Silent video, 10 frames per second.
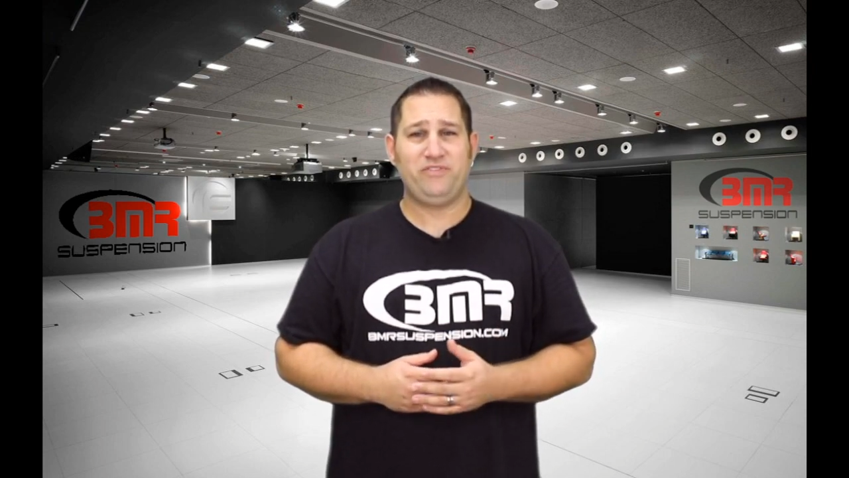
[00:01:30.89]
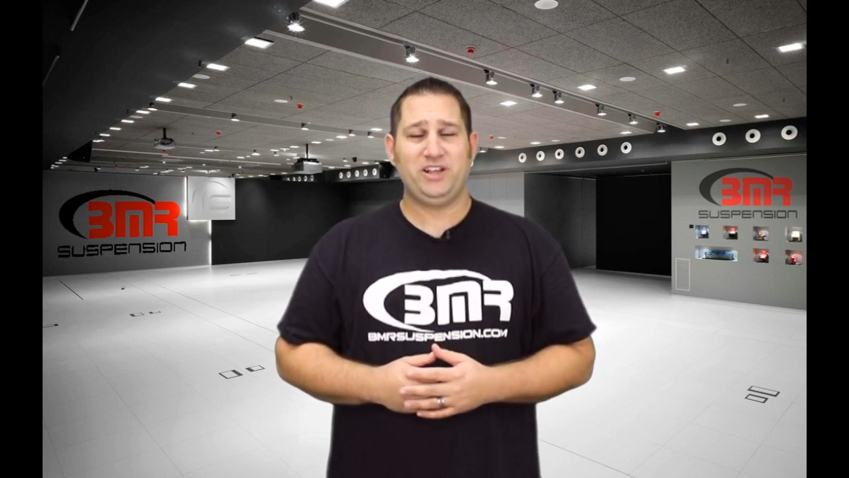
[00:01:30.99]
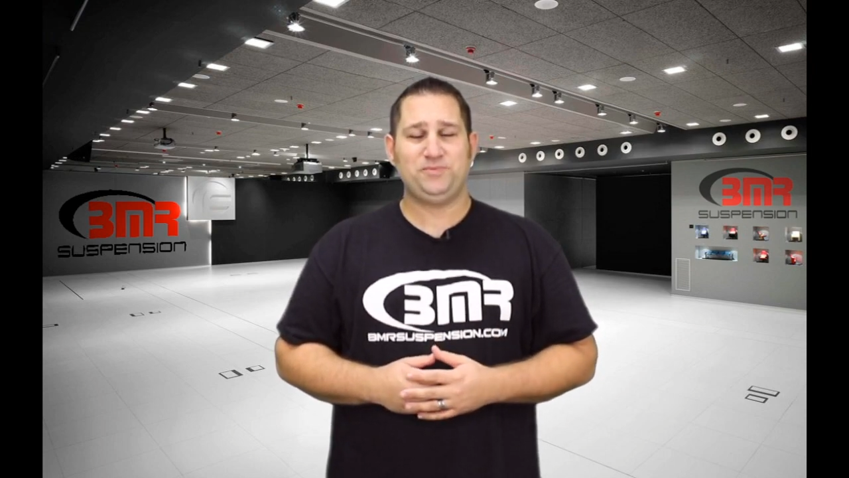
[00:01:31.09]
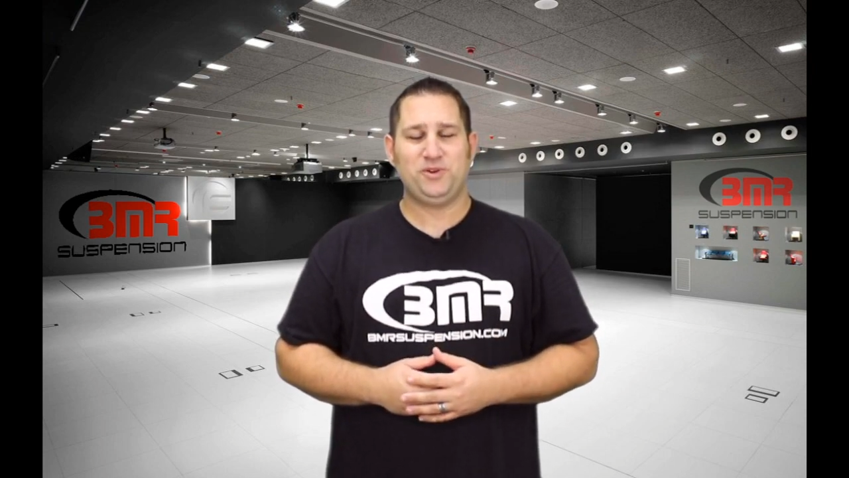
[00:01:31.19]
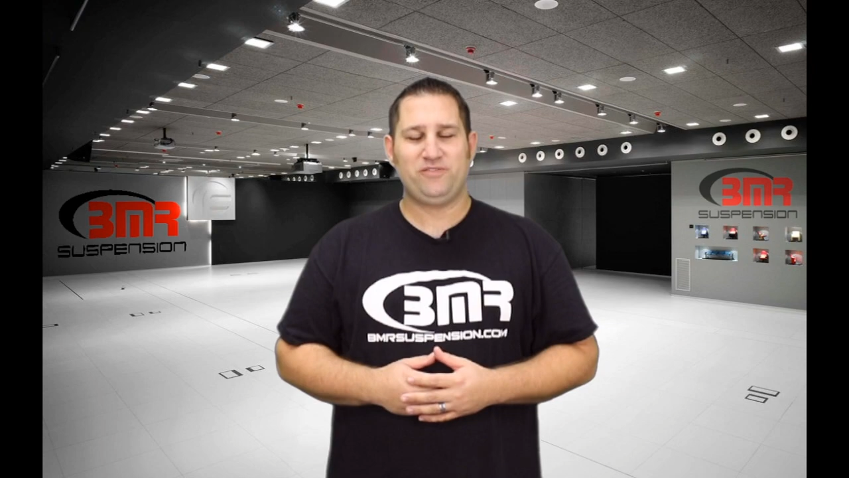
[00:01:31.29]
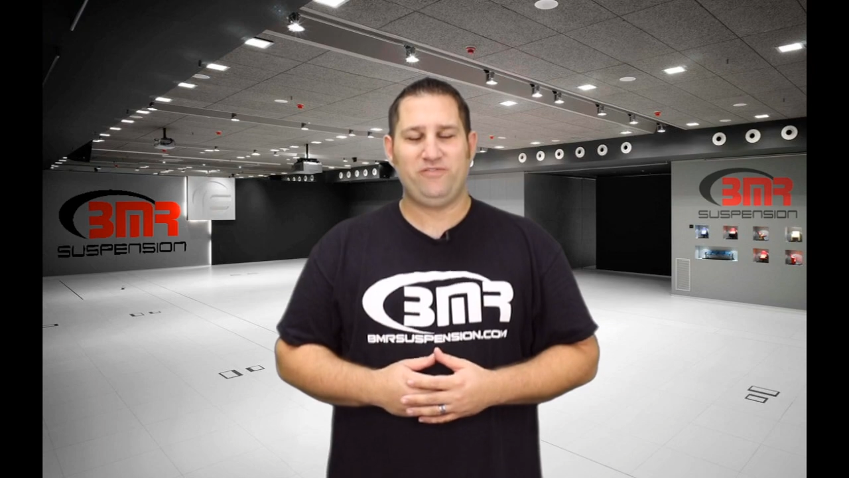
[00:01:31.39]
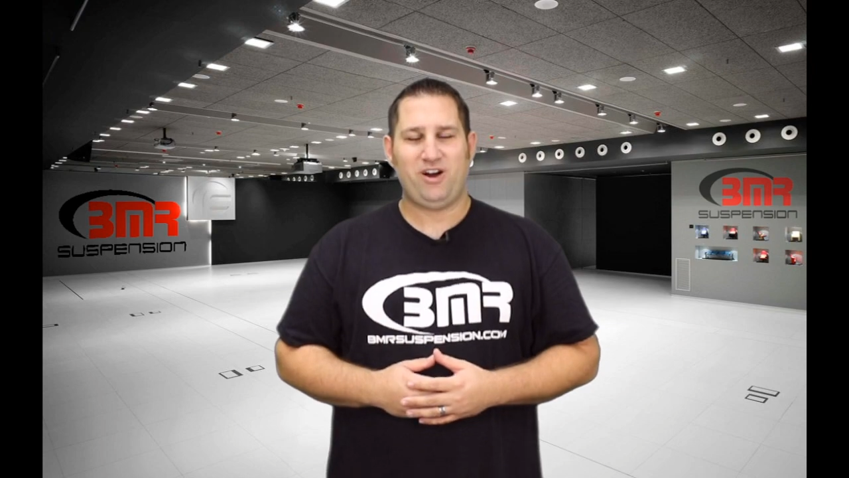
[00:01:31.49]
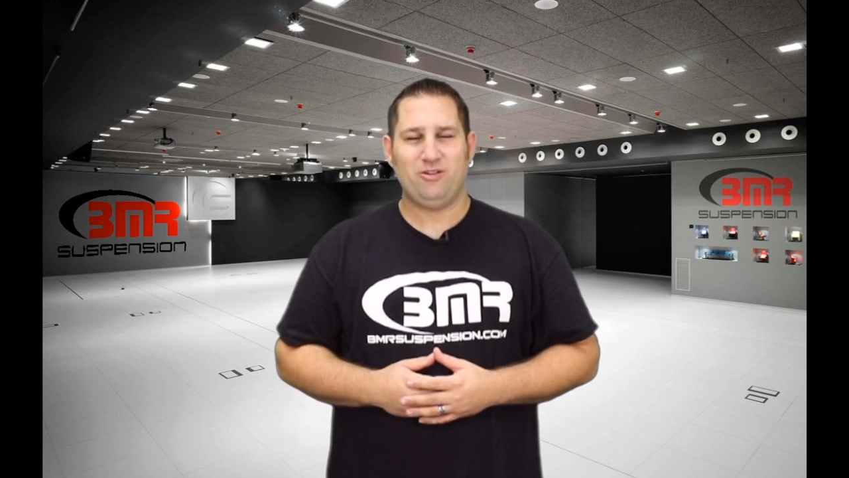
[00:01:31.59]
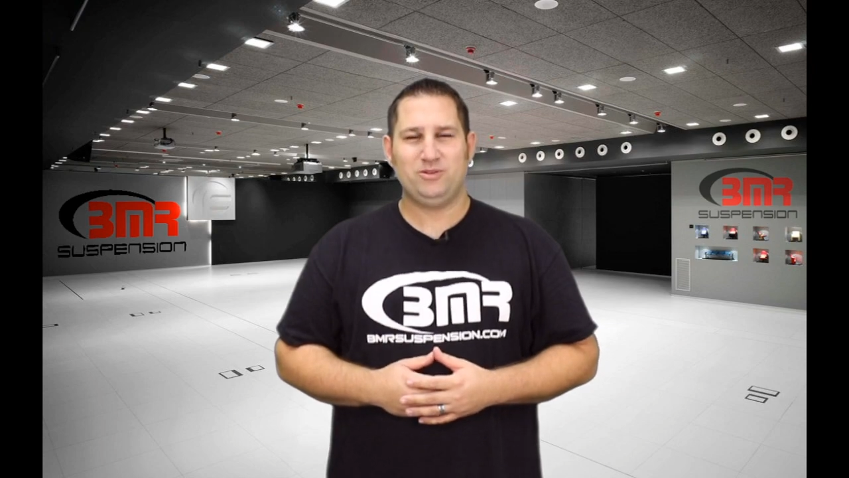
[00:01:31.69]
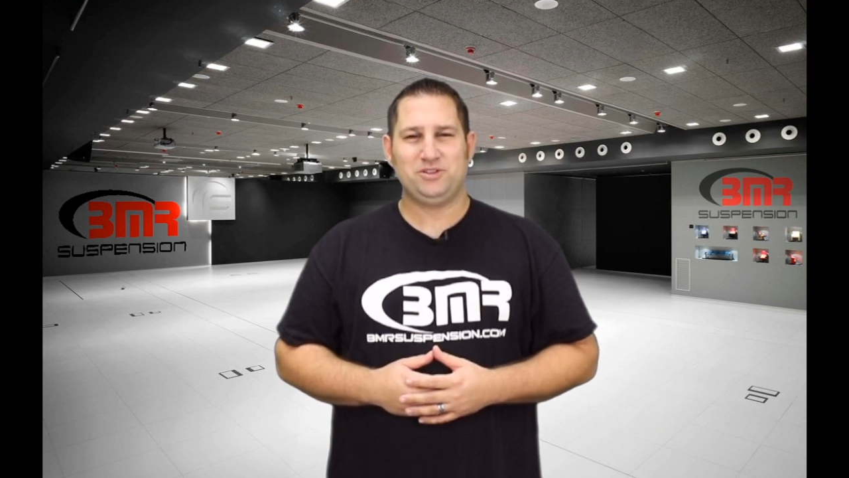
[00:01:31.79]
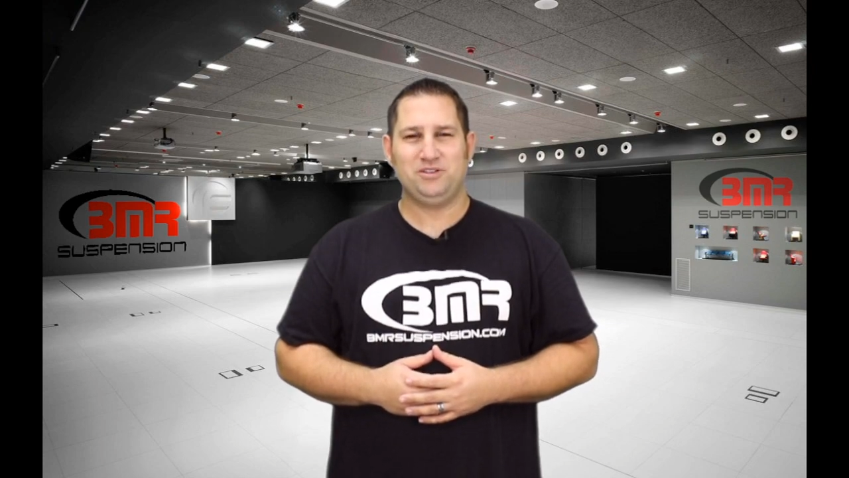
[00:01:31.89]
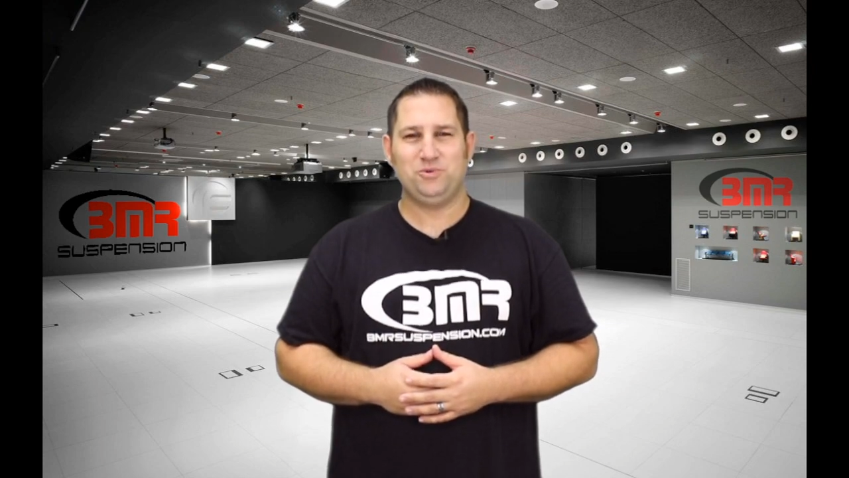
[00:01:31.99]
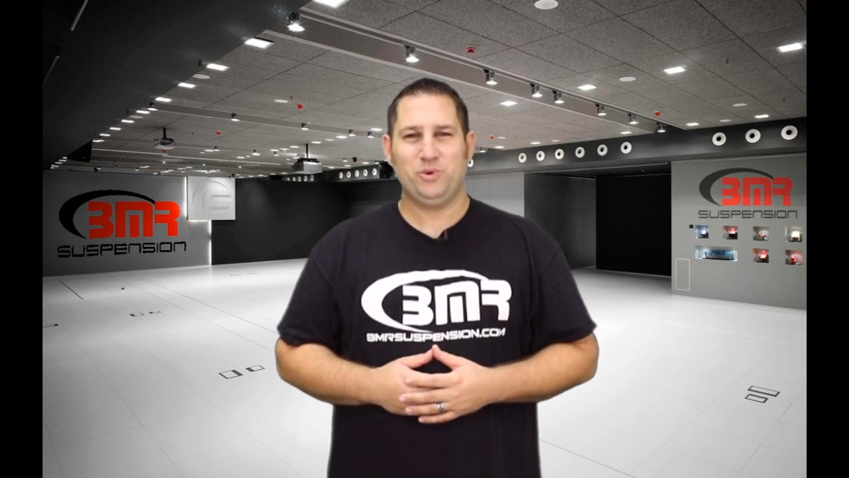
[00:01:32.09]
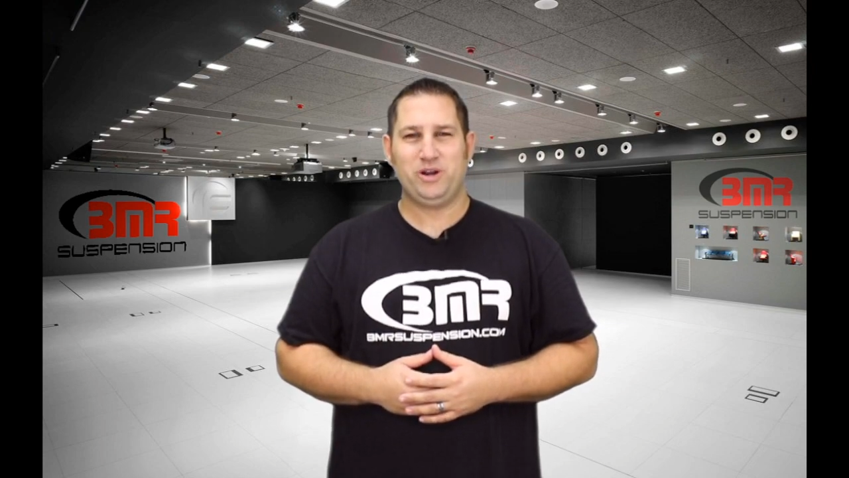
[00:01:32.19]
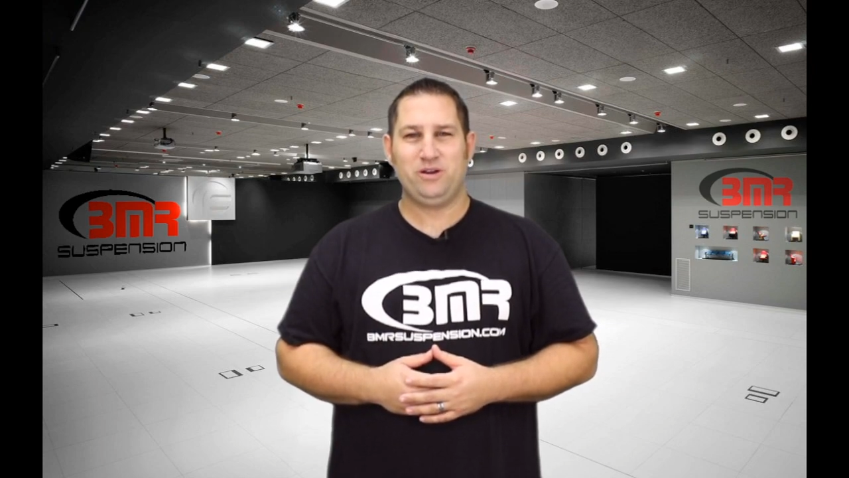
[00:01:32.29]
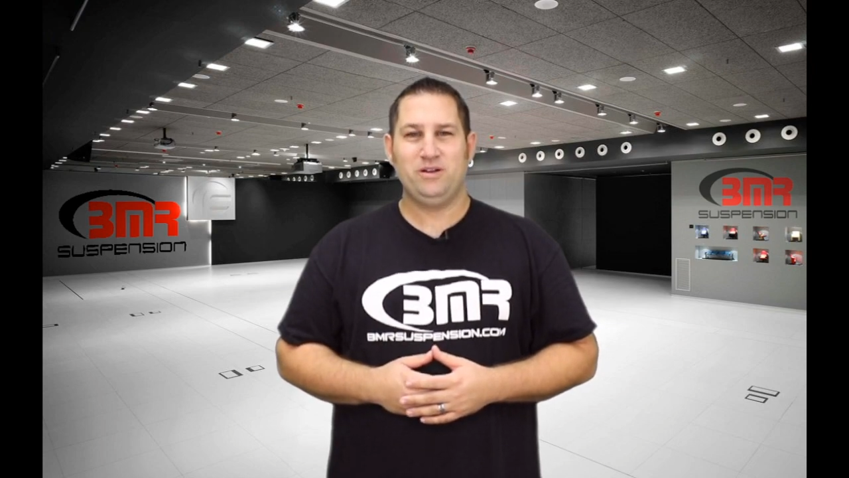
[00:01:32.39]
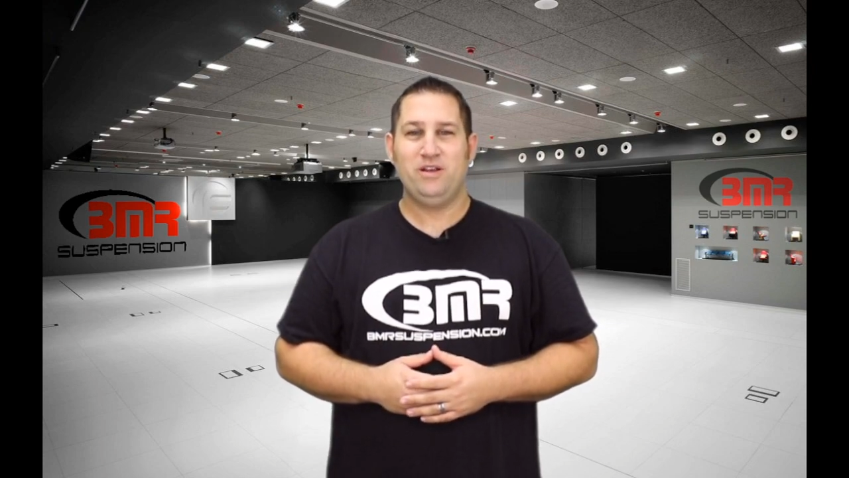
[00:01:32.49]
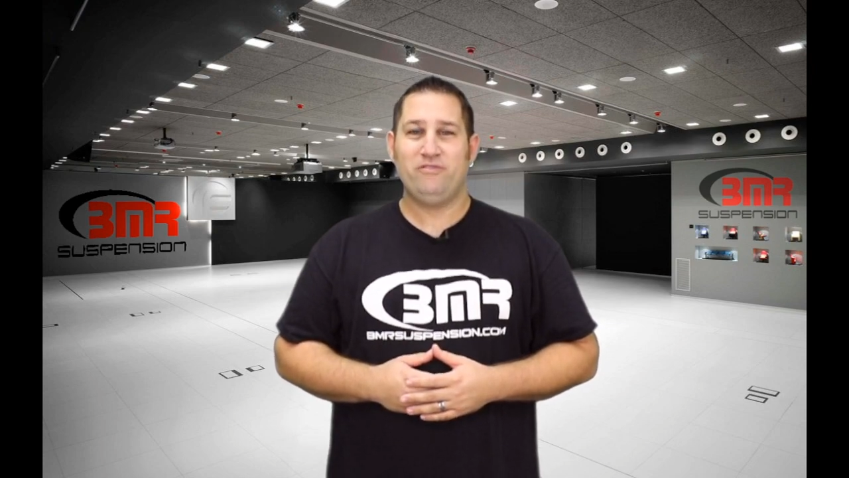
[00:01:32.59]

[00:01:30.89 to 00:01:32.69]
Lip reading: Facebook, follow us on Twitter,